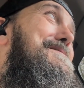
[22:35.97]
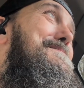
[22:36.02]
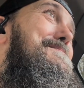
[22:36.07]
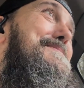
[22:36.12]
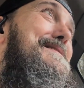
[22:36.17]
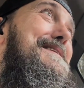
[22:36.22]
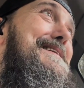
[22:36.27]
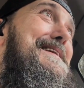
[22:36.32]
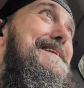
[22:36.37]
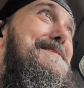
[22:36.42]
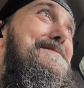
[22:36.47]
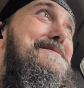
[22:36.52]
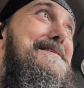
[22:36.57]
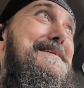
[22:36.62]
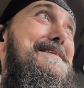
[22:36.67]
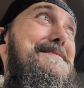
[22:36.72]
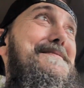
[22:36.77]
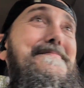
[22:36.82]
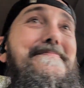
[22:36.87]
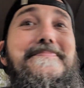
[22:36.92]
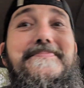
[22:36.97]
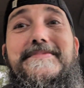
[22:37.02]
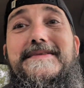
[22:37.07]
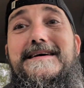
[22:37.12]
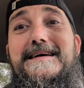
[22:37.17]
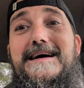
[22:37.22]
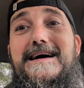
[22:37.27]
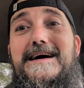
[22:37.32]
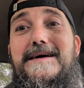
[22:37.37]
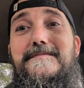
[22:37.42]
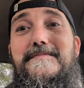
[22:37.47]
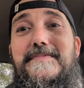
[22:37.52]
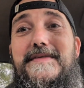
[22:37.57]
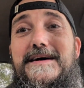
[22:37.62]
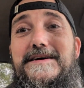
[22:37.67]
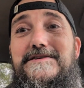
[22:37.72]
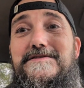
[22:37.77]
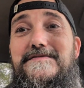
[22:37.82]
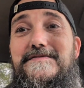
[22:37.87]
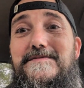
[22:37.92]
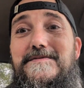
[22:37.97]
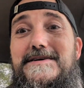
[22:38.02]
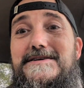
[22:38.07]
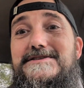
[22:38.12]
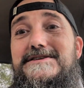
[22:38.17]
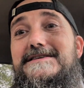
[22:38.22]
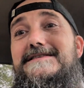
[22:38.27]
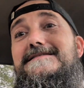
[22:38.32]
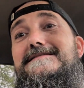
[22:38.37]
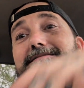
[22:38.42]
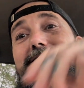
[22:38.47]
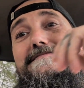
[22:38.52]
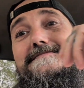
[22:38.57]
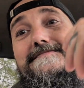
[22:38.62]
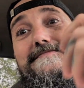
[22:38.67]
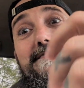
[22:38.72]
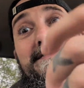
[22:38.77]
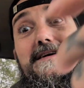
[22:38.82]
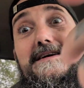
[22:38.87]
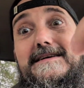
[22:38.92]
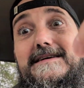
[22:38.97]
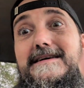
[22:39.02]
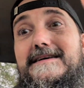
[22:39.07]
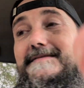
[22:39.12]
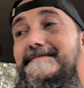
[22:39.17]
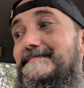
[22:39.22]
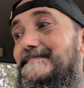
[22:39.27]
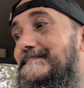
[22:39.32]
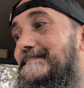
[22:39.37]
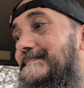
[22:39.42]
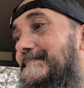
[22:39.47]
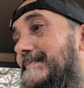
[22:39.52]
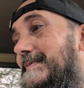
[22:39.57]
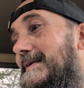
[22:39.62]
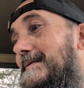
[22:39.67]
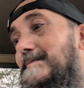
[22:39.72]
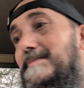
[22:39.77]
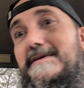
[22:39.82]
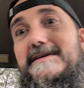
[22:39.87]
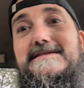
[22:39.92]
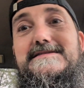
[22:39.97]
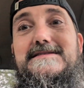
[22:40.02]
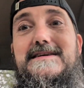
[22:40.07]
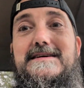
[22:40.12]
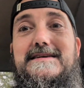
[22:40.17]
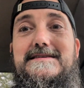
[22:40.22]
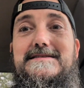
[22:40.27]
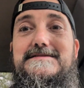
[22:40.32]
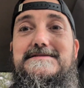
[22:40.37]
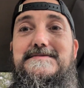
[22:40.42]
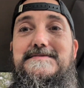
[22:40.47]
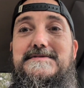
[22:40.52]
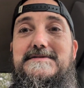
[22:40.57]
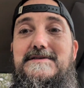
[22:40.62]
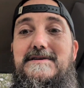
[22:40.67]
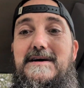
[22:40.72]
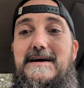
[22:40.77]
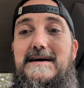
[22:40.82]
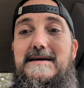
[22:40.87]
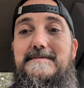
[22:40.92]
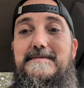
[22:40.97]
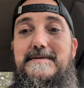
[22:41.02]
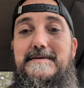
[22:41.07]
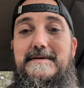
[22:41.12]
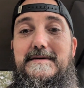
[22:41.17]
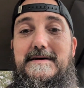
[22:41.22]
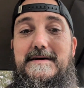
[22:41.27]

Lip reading: But anyway, thank you for watching. Again, please like and subscribe.